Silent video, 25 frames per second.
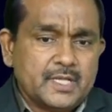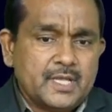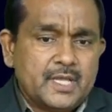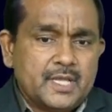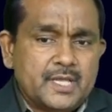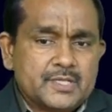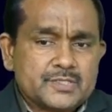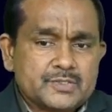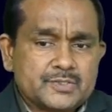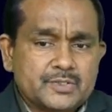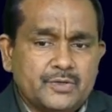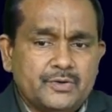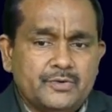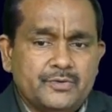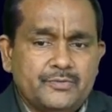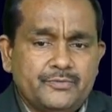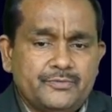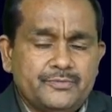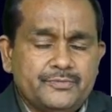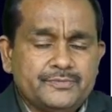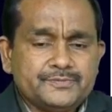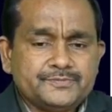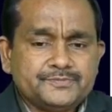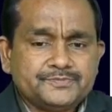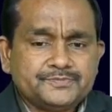So
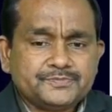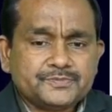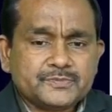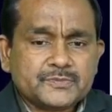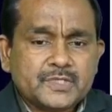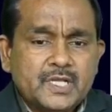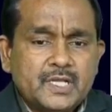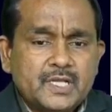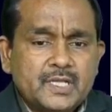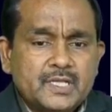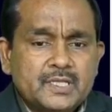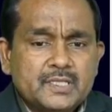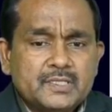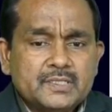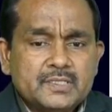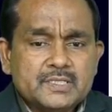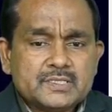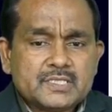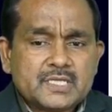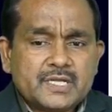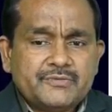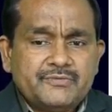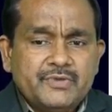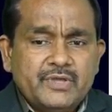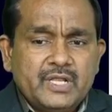these
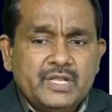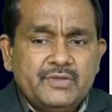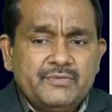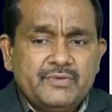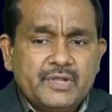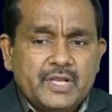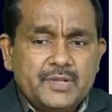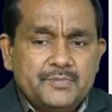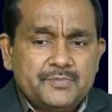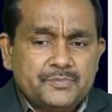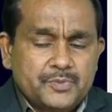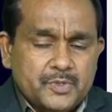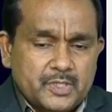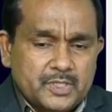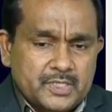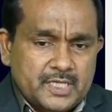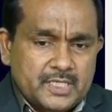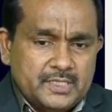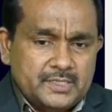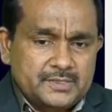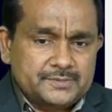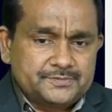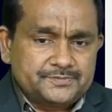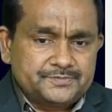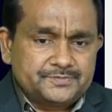are very important.
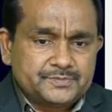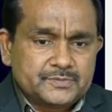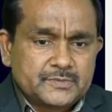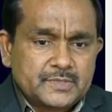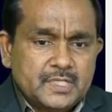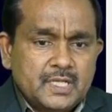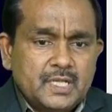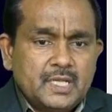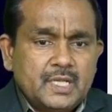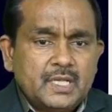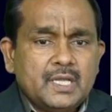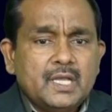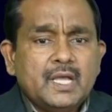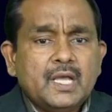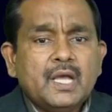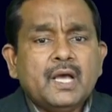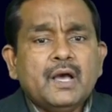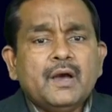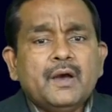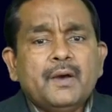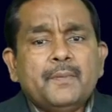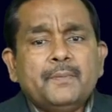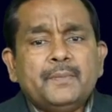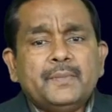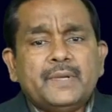
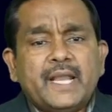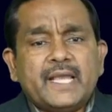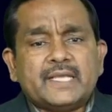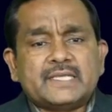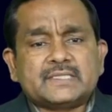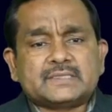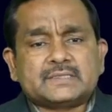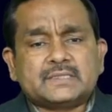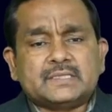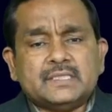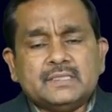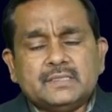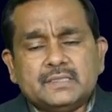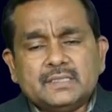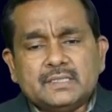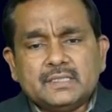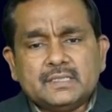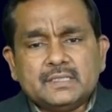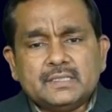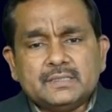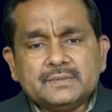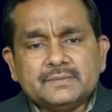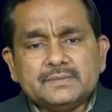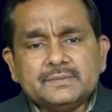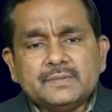Next,
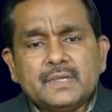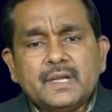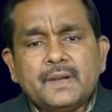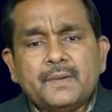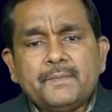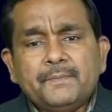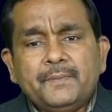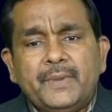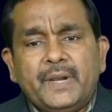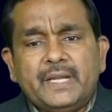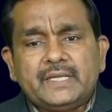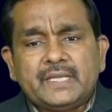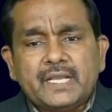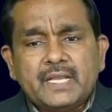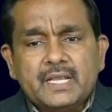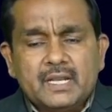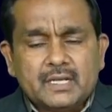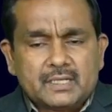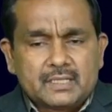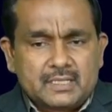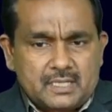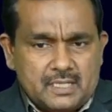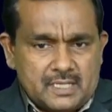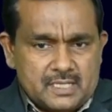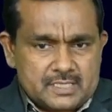material
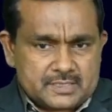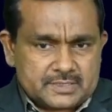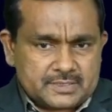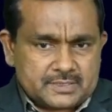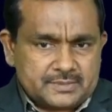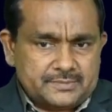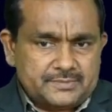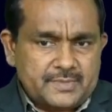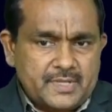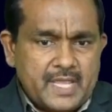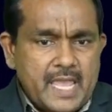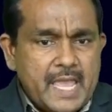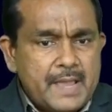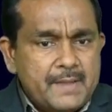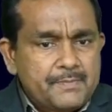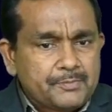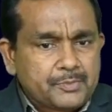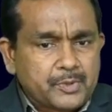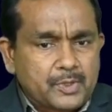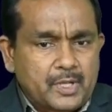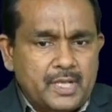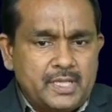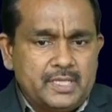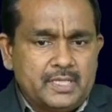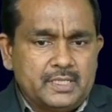cost,
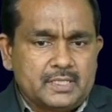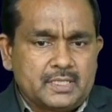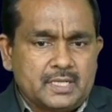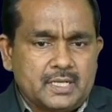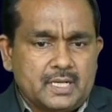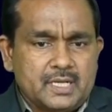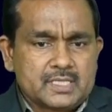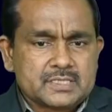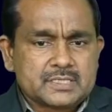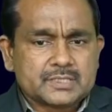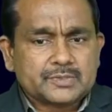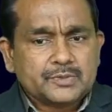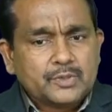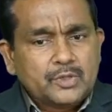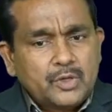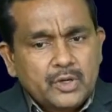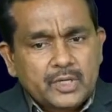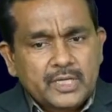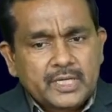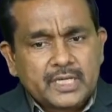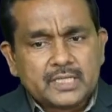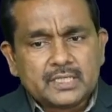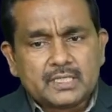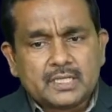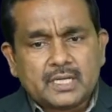employee cost,
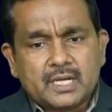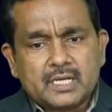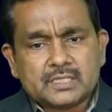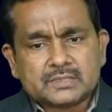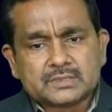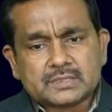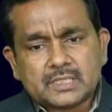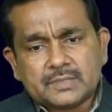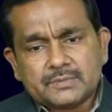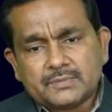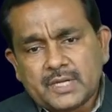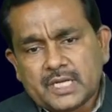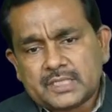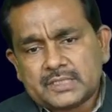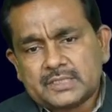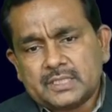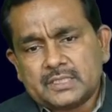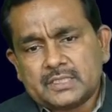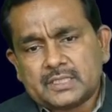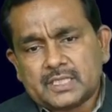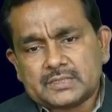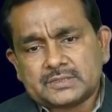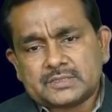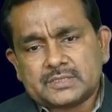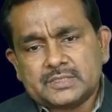overhead cost and marginal
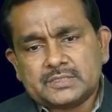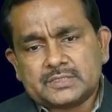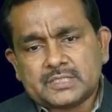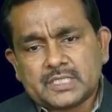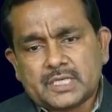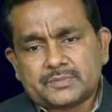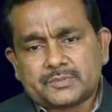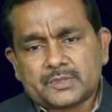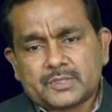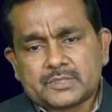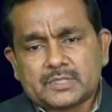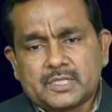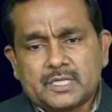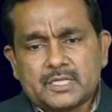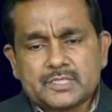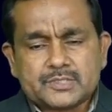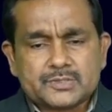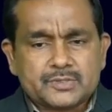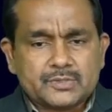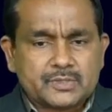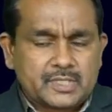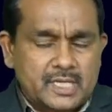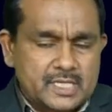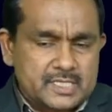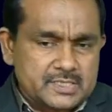costing chapters also
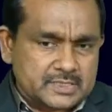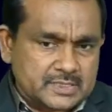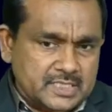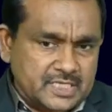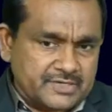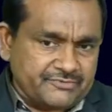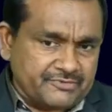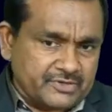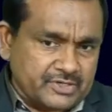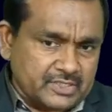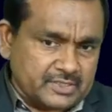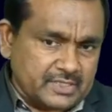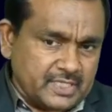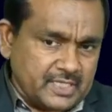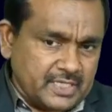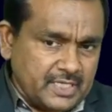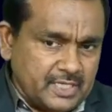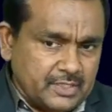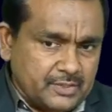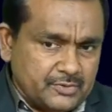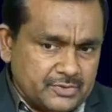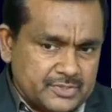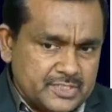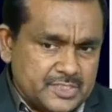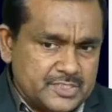consider for theory
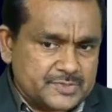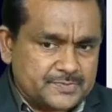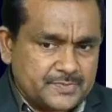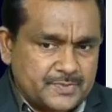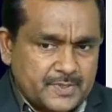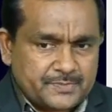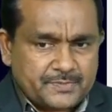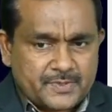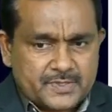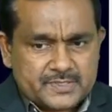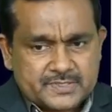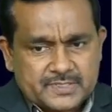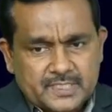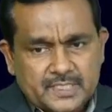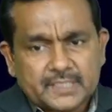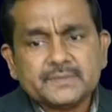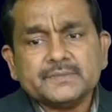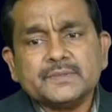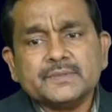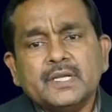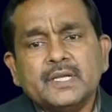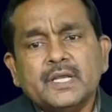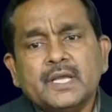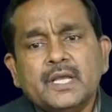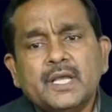questions purpose, sir.
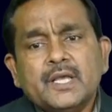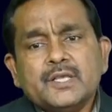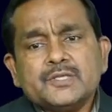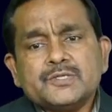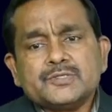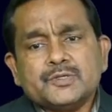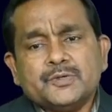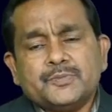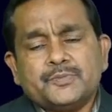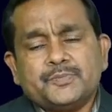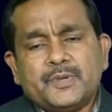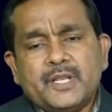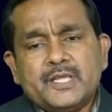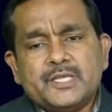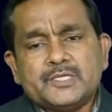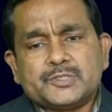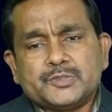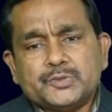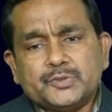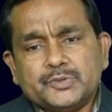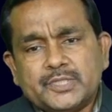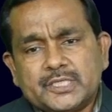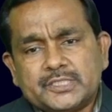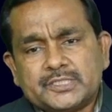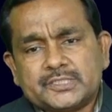So please do
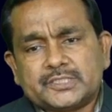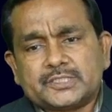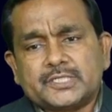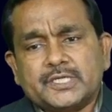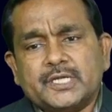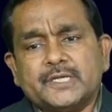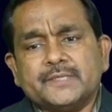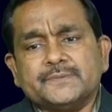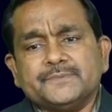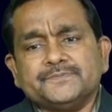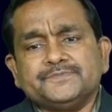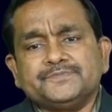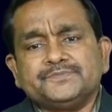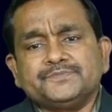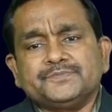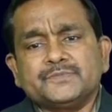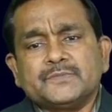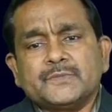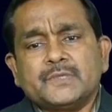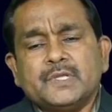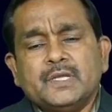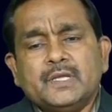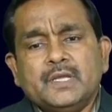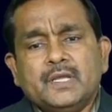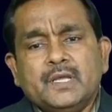that, sir.
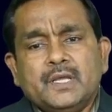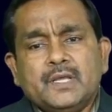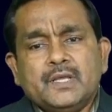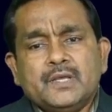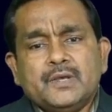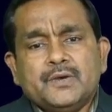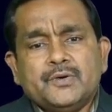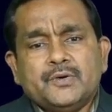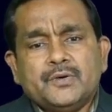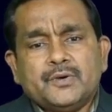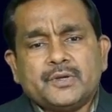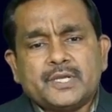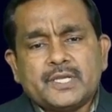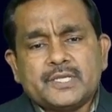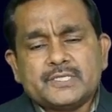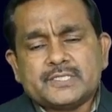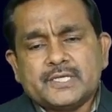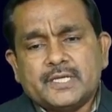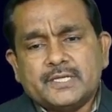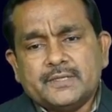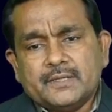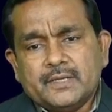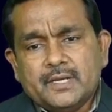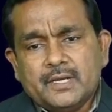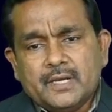Okay, sir.
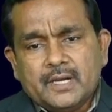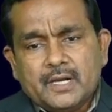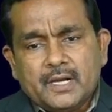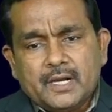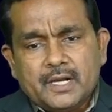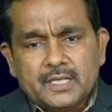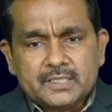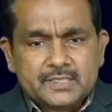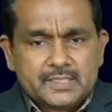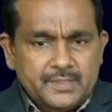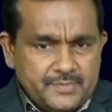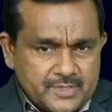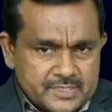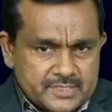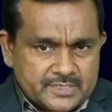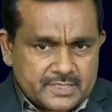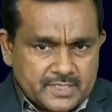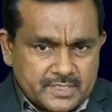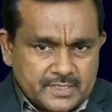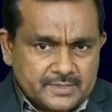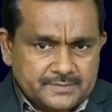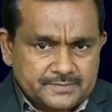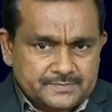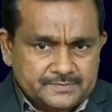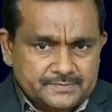All the best, sir.
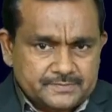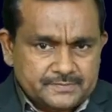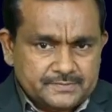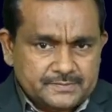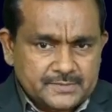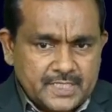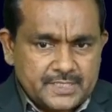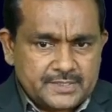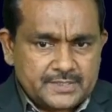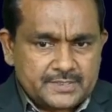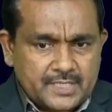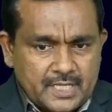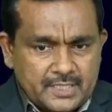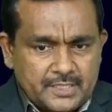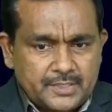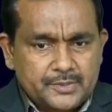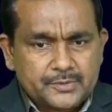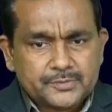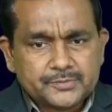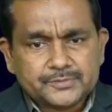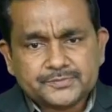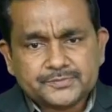Right. Thank you.